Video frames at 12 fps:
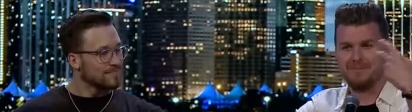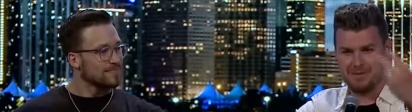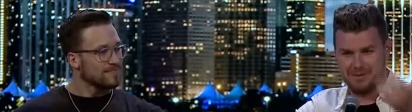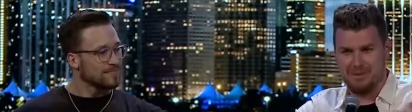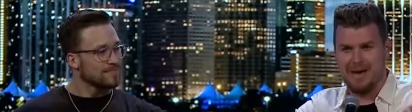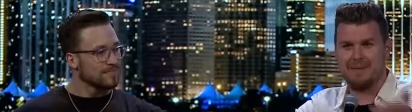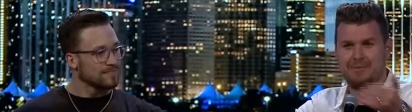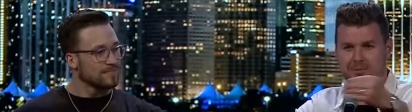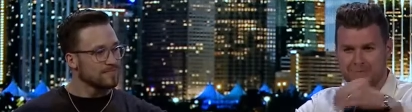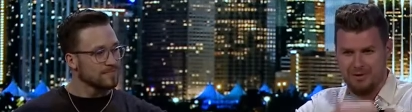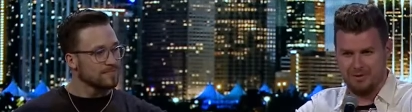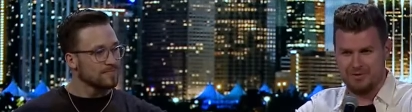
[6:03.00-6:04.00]
Speaker 1: the
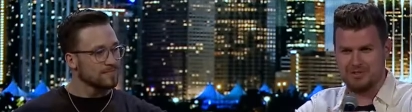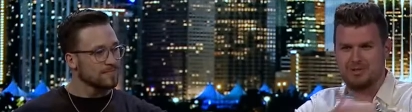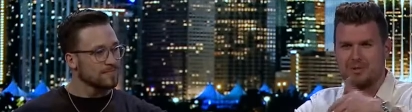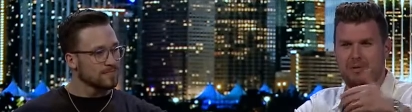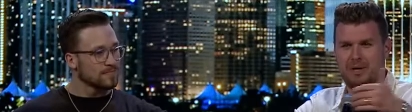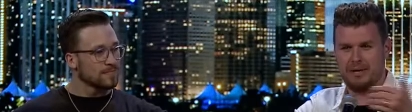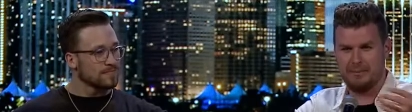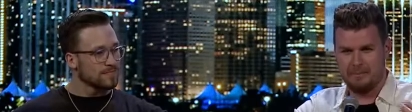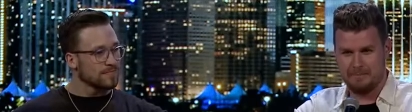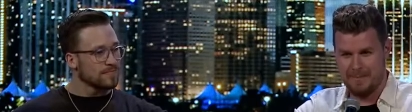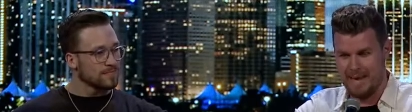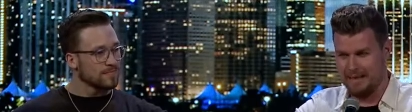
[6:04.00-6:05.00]
Bible or the story
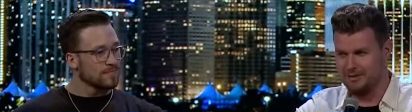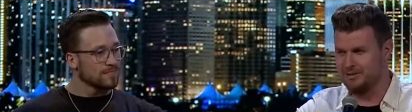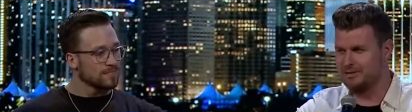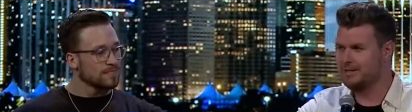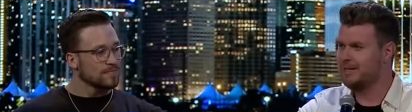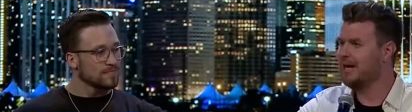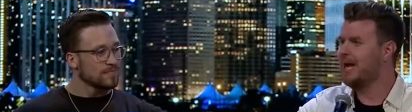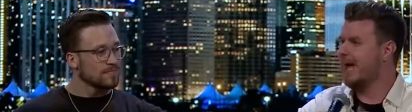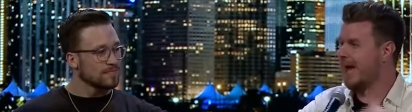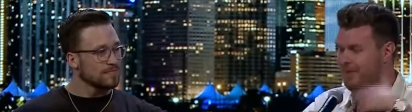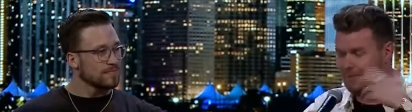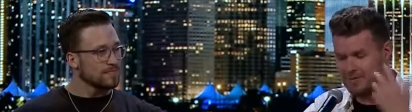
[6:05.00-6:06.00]
meant,
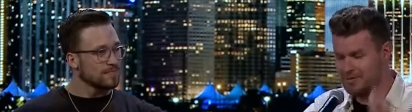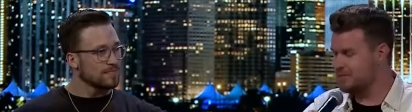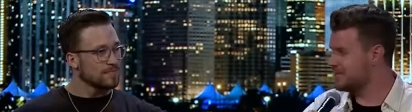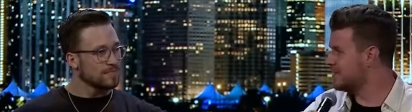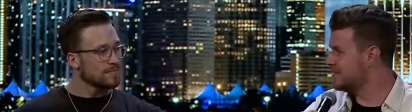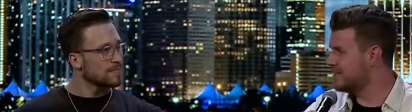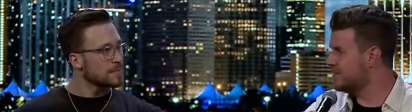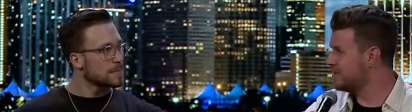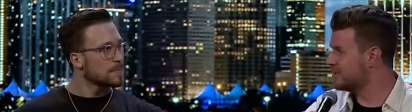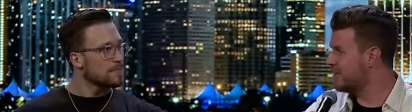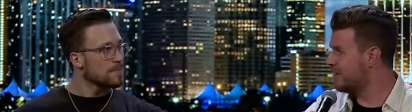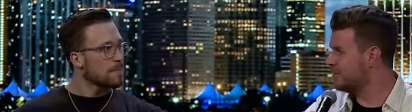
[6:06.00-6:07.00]
and we would just
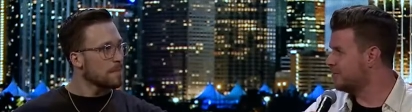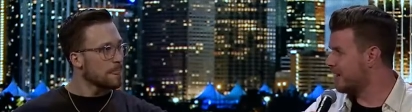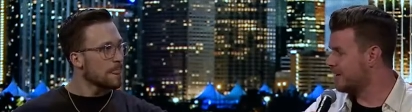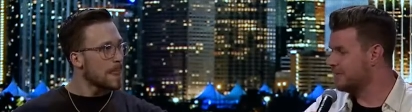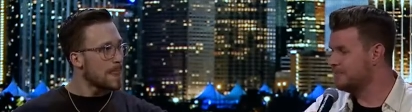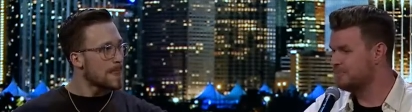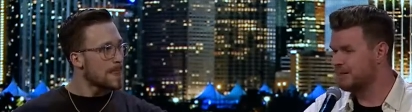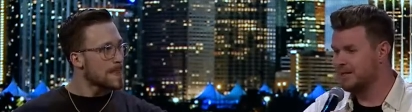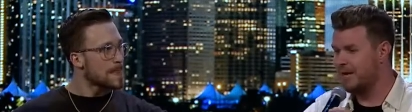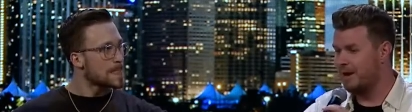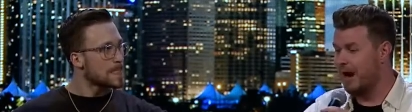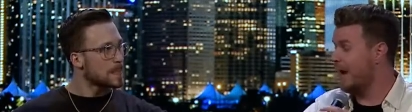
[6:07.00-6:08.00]
continue to talk about it.
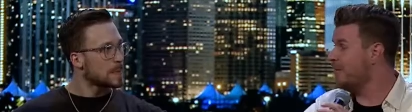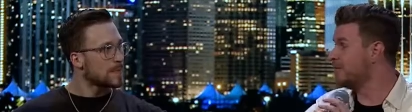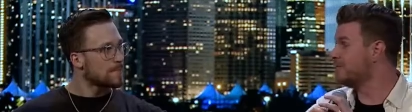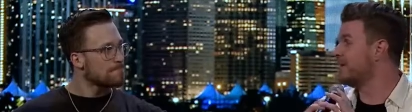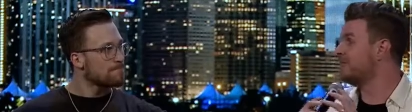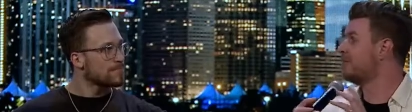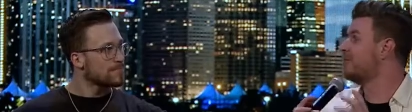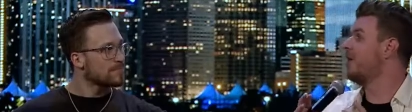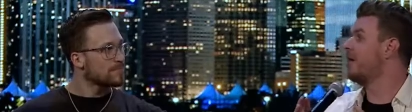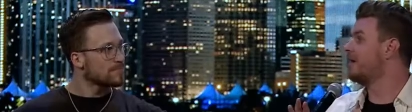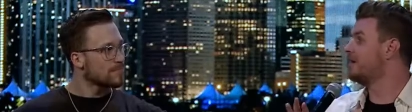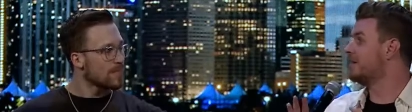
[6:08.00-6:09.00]
Now, I would have never
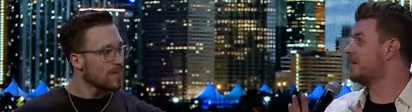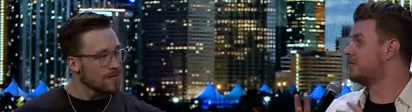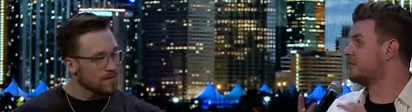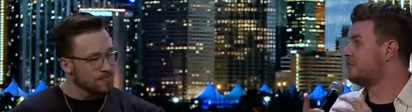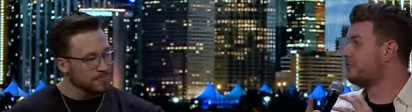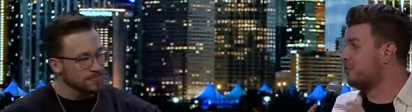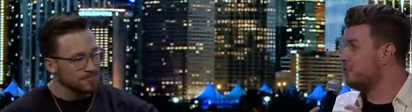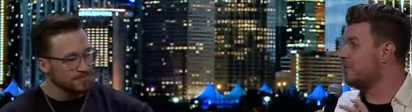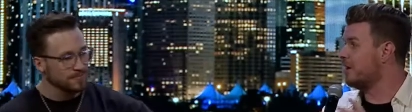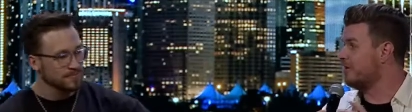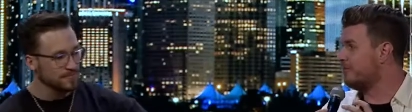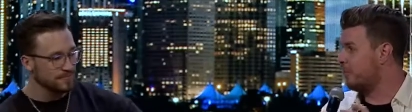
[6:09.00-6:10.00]
thought that the
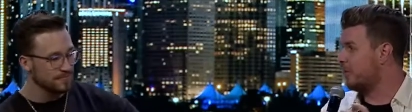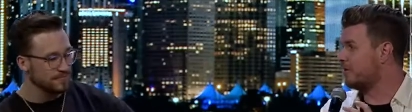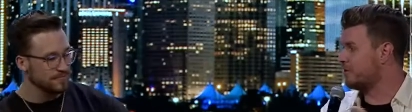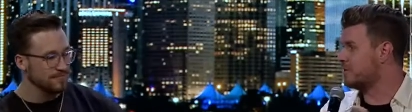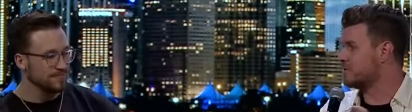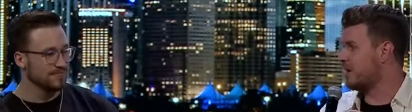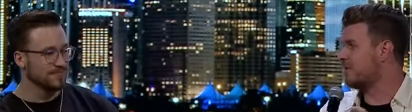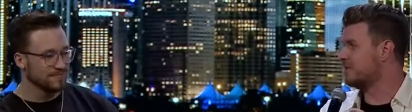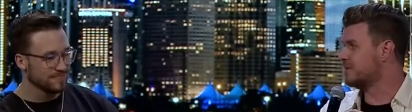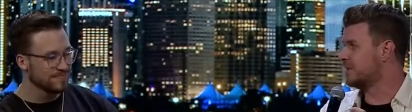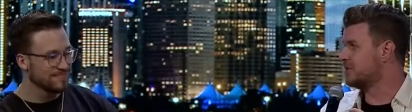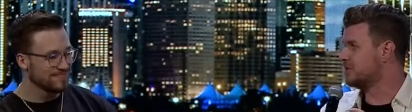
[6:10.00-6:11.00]
fruit of one of those
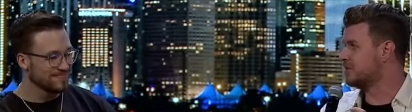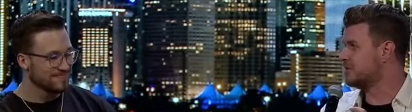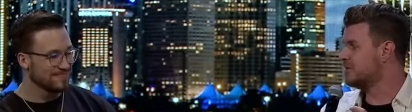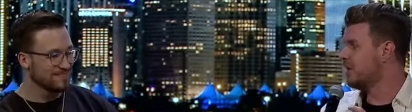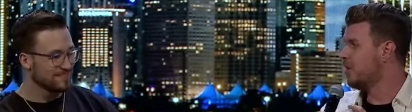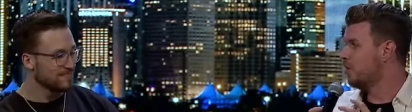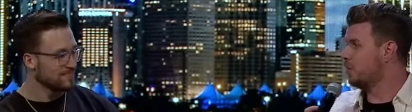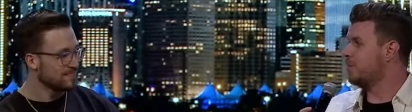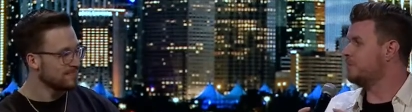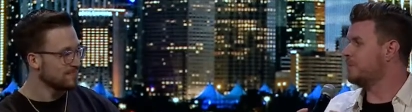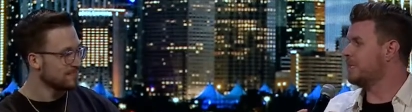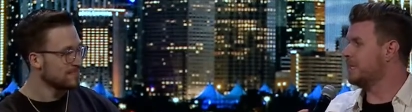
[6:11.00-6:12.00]
conversations
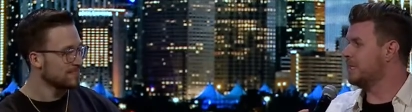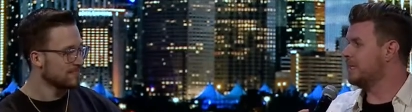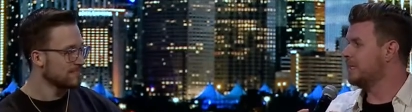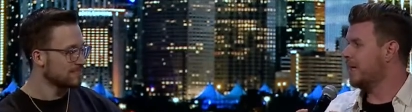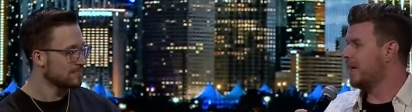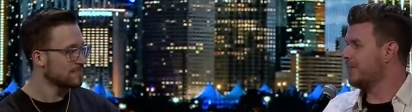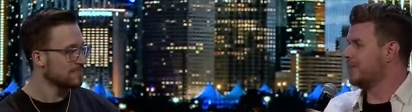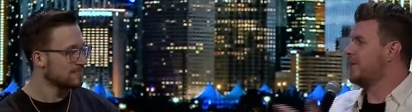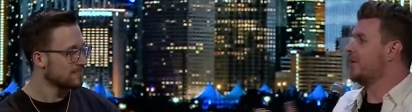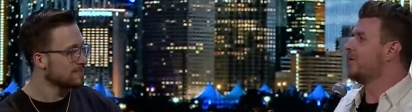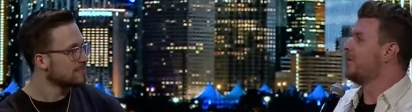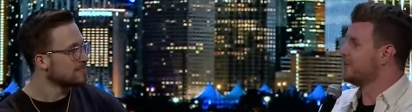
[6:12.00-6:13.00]
would be the
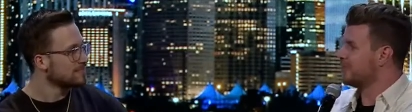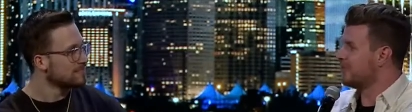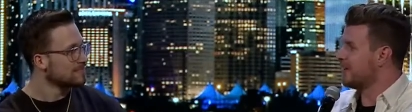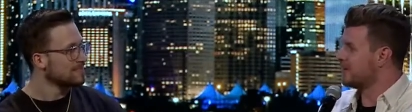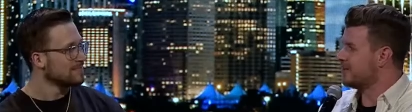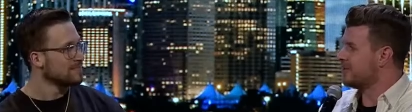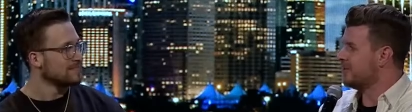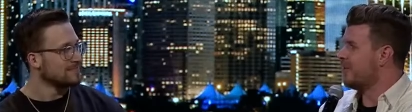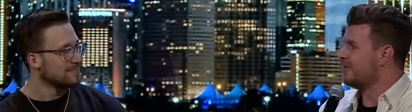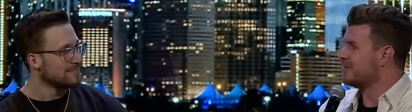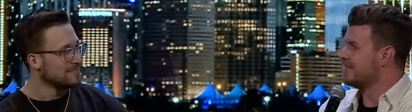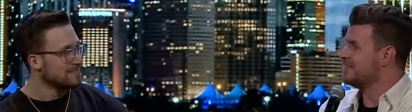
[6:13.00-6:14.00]
young adult director who
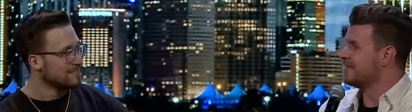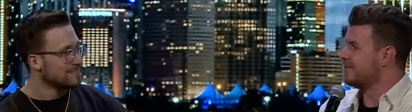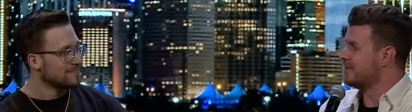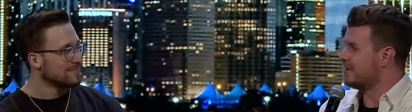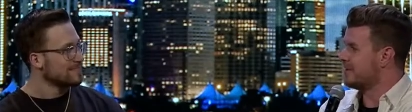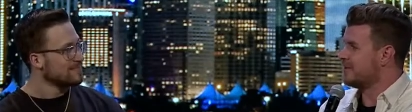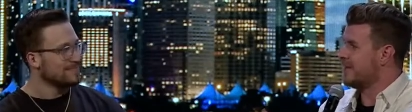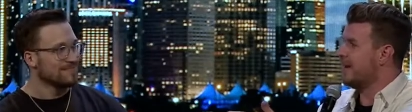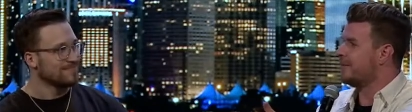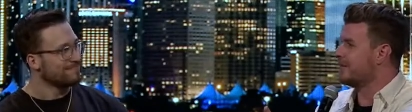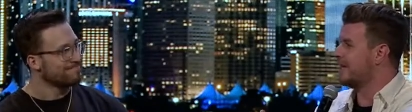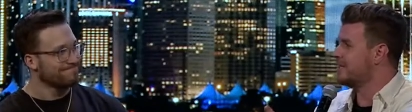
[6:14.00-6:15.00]
oversees everything,
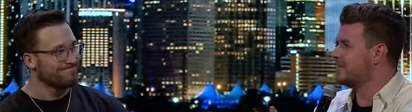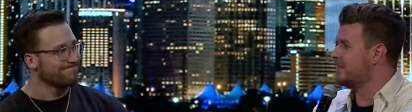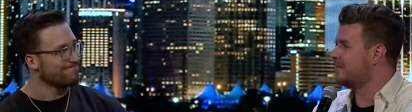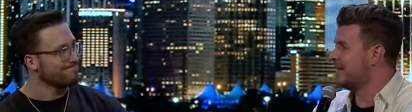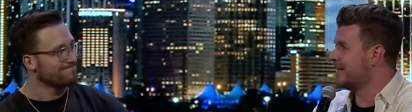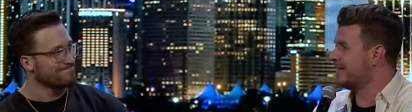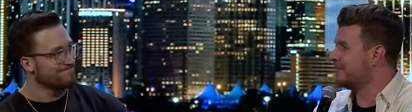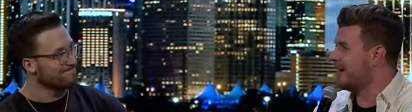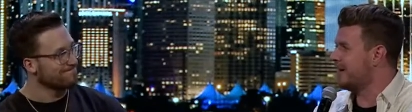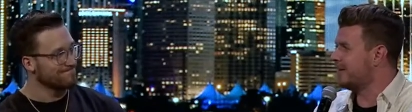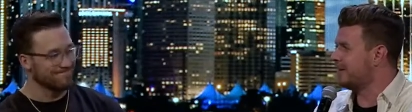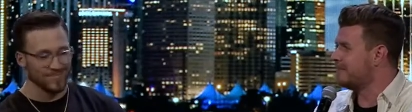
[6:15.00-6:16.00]
now engaged, getting ready to get
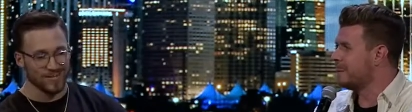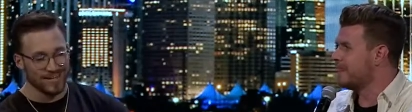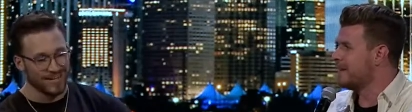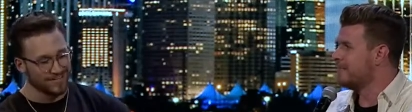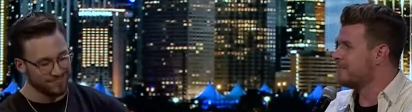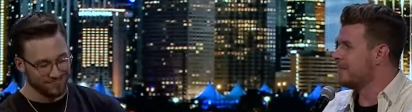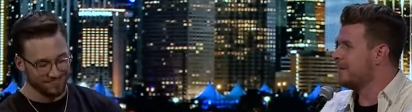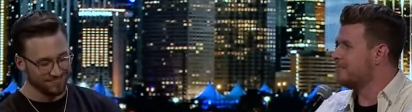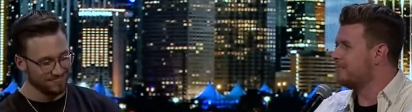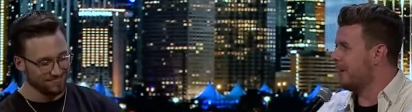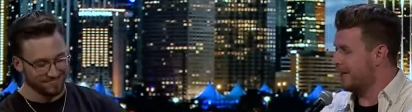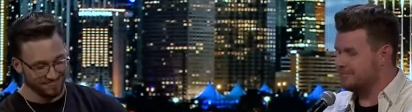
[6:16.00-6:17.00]
married.
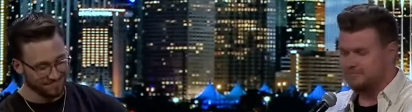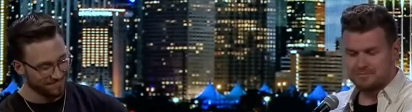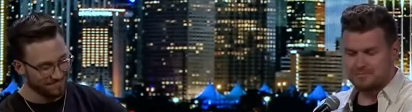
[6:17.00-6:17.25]
But